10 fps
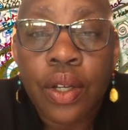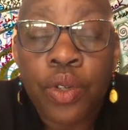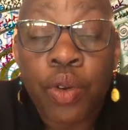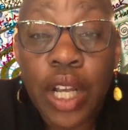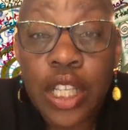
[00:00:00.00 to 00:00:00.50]

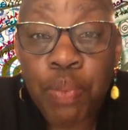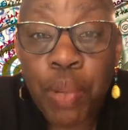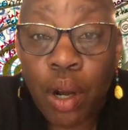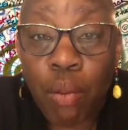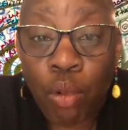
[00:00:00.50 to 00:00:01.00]

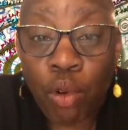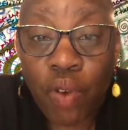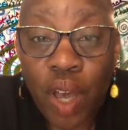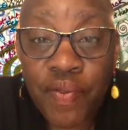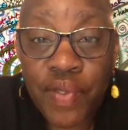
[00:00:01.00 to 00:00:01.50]
transparent move
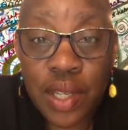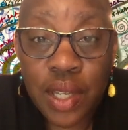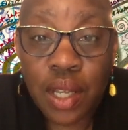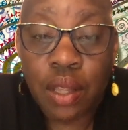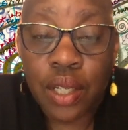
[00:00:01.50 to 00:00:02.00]
I've
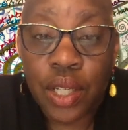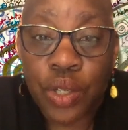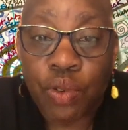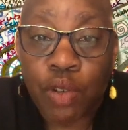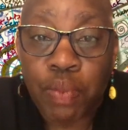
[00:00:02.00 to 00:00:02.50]
seen the
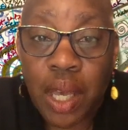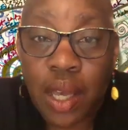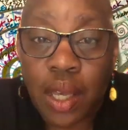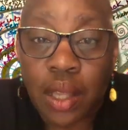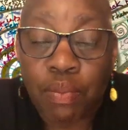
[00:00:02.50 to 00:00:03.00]
district
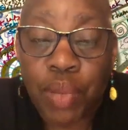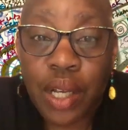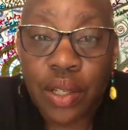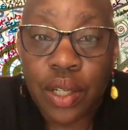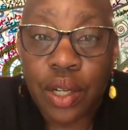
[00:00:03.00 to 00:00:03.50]
make in the
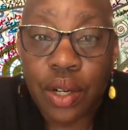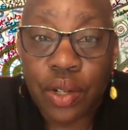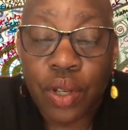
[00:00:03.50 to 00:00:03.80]
past year. So I